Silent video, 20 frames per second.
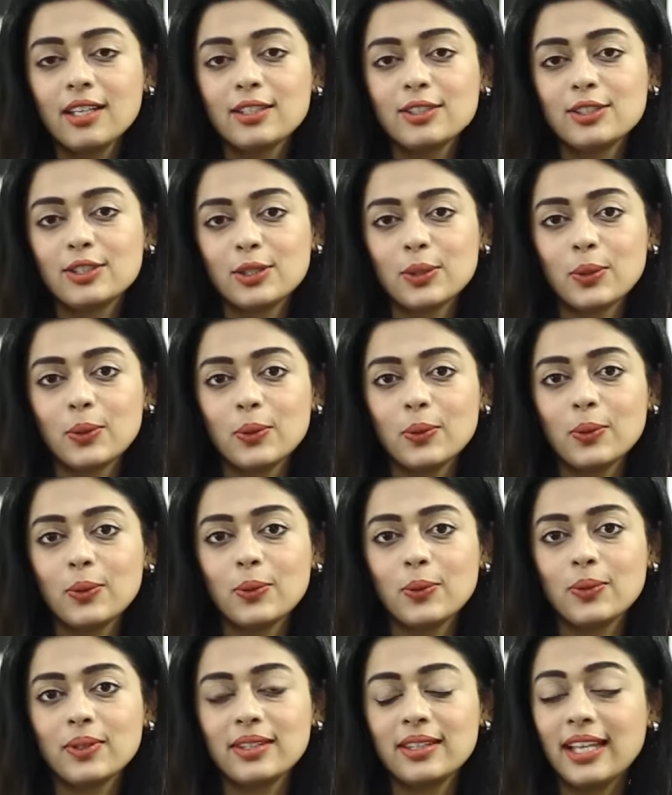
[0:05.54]

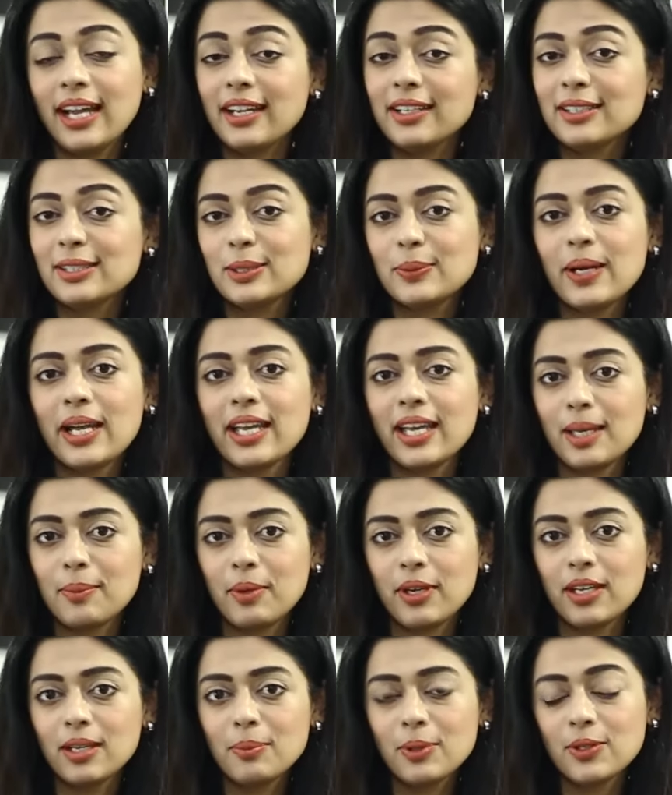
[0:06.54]
So that is why I
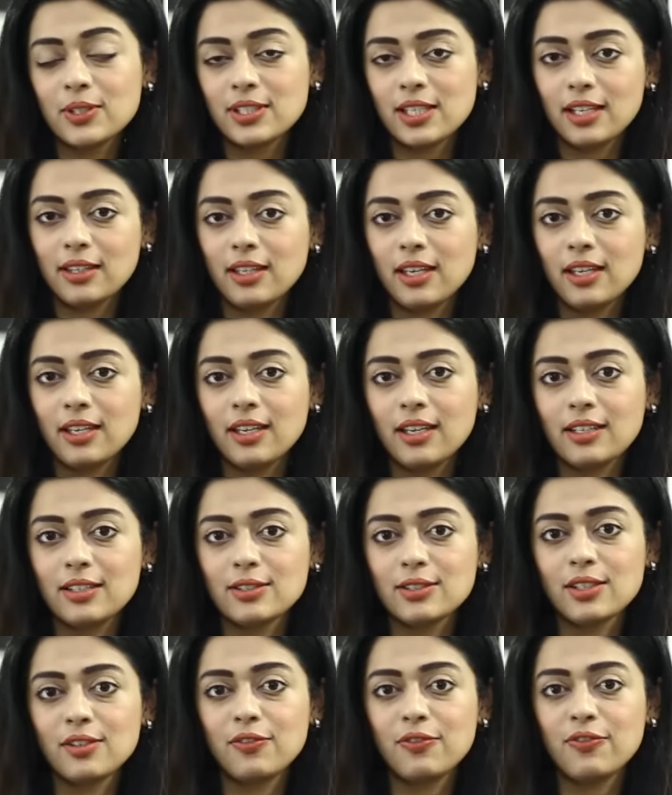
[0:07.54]
am here, because I think
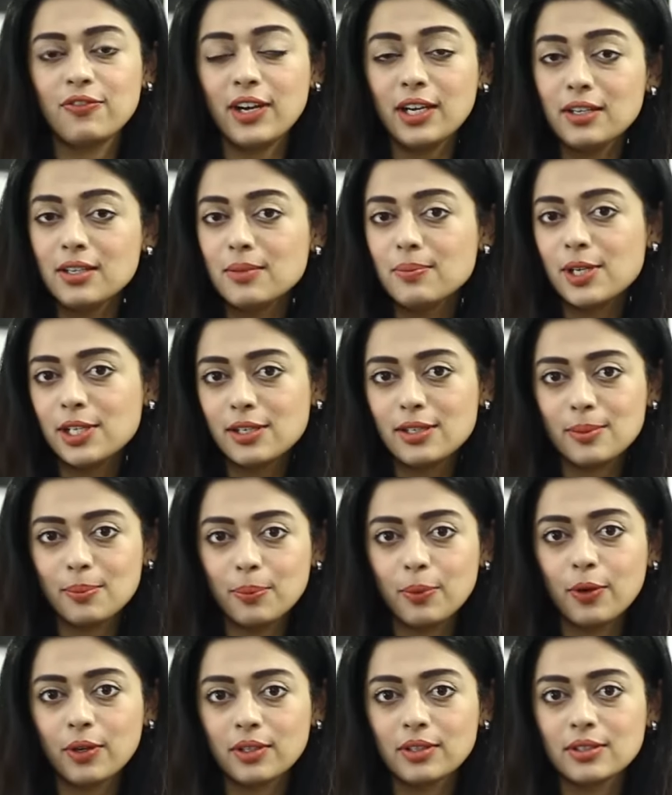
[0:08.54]
it is of fundamental
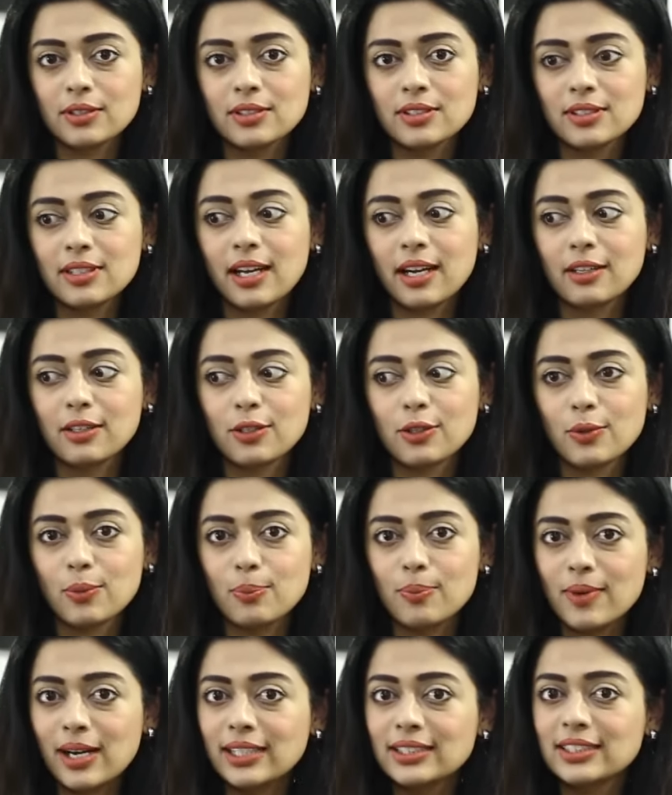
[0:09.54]
importance that you
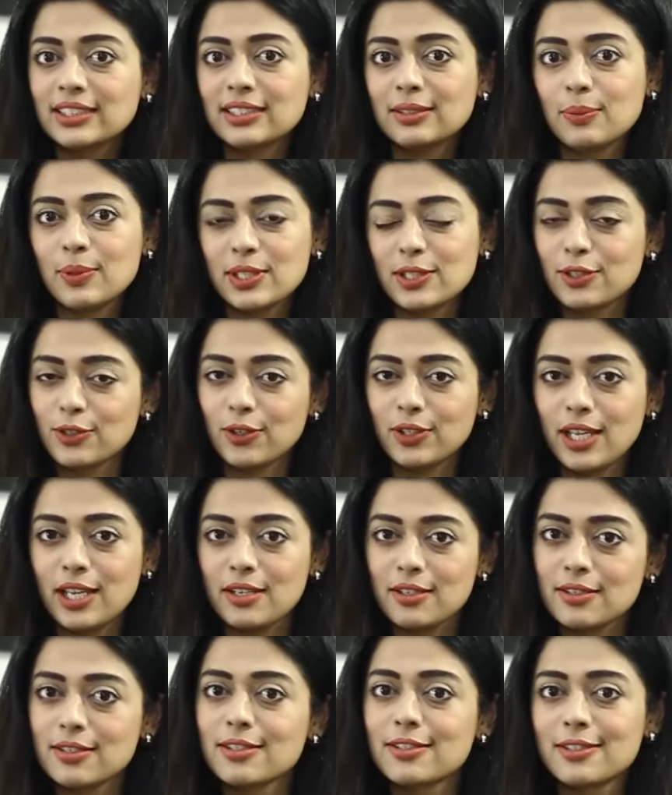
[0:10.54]
must visit your
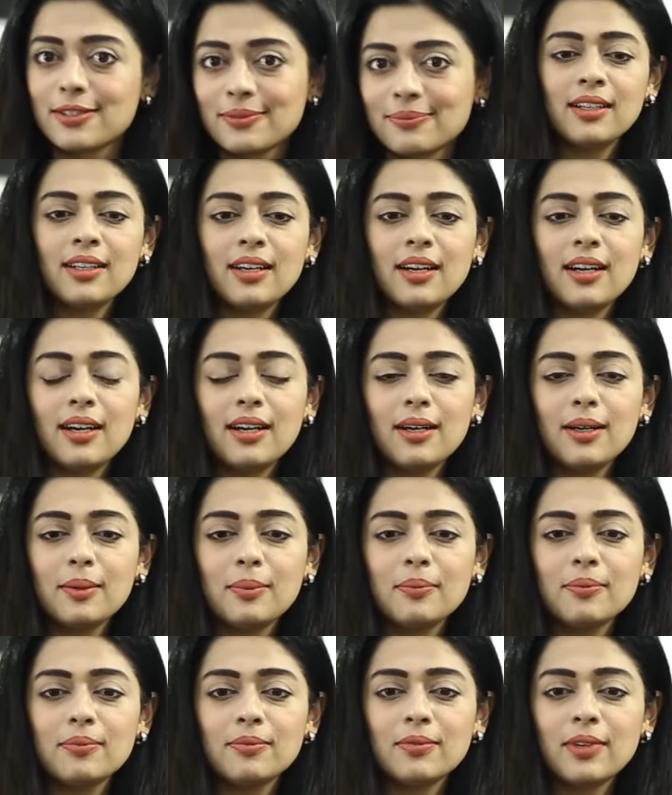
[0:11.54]
dentist.
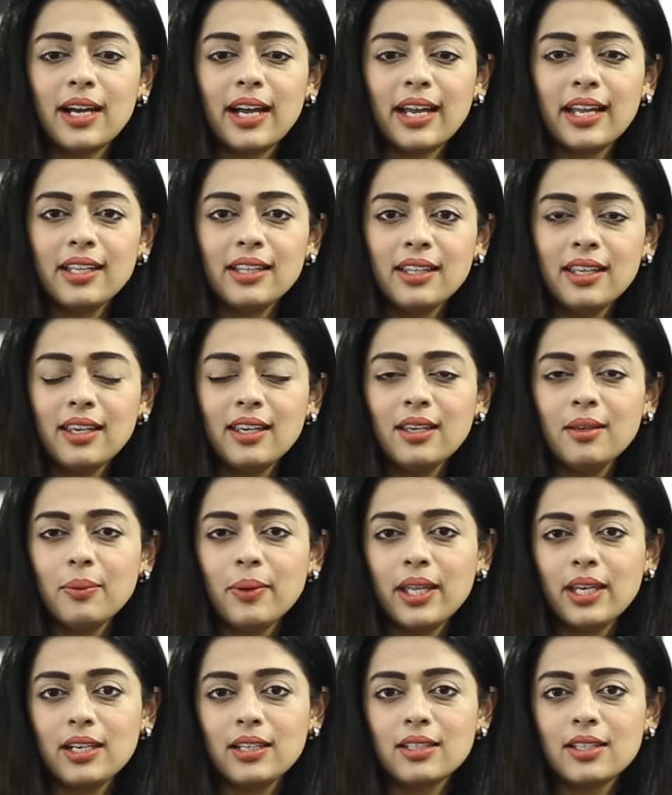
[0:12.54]
Um, I think
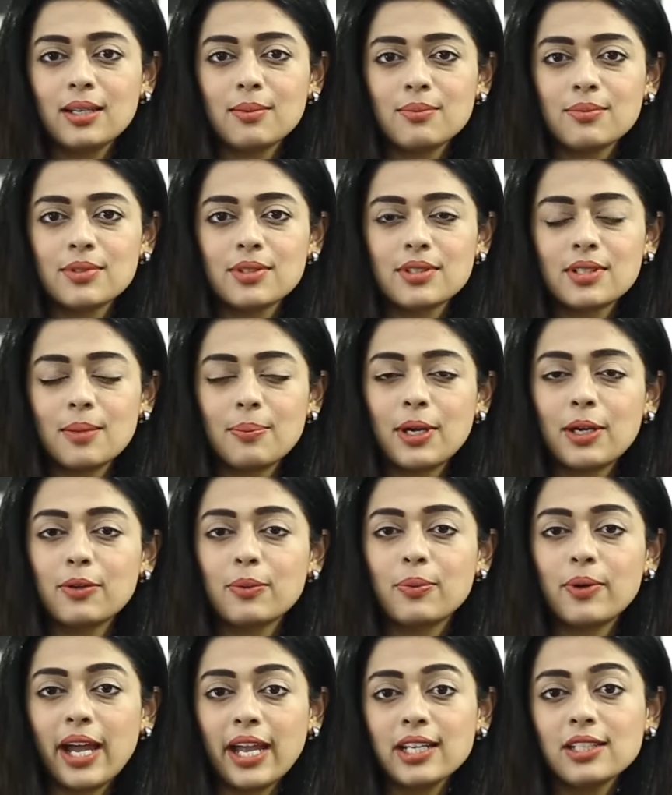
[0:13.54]
when it comes
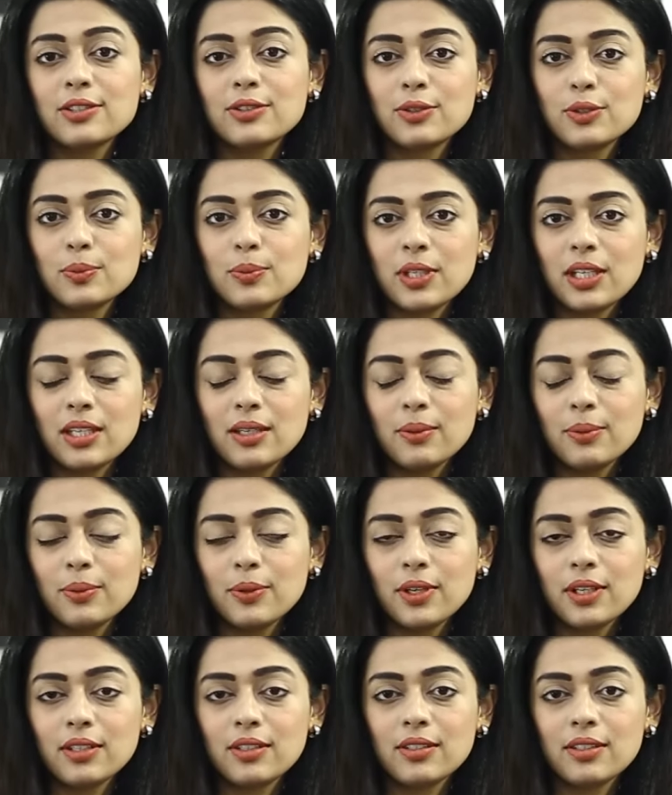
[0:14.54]
about brides-to-be,
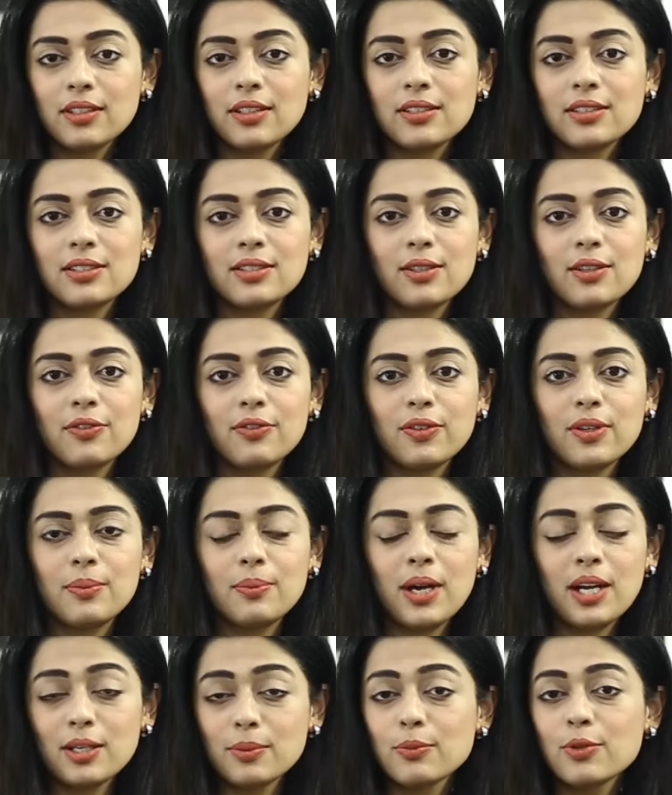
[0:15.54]
what is of
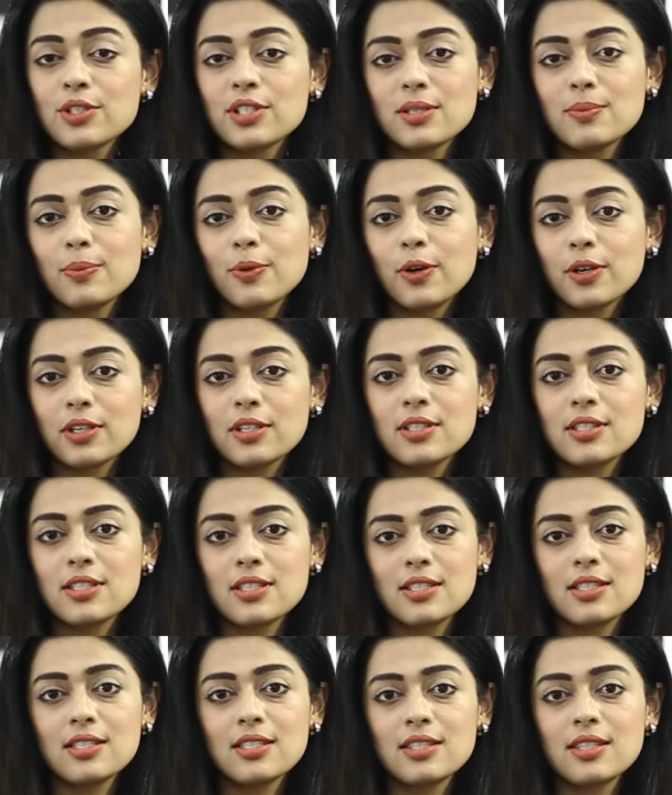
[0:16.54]
utmost
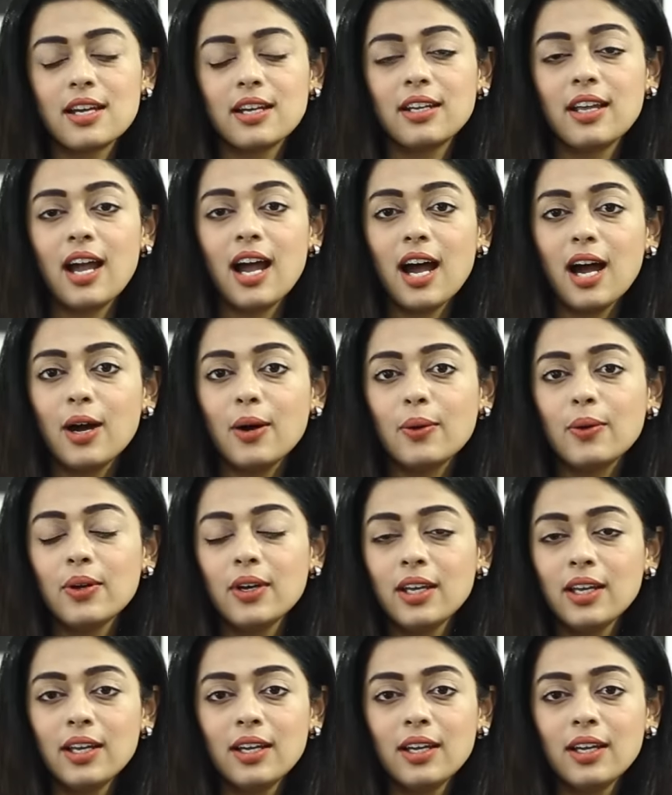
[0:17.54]
importance is that how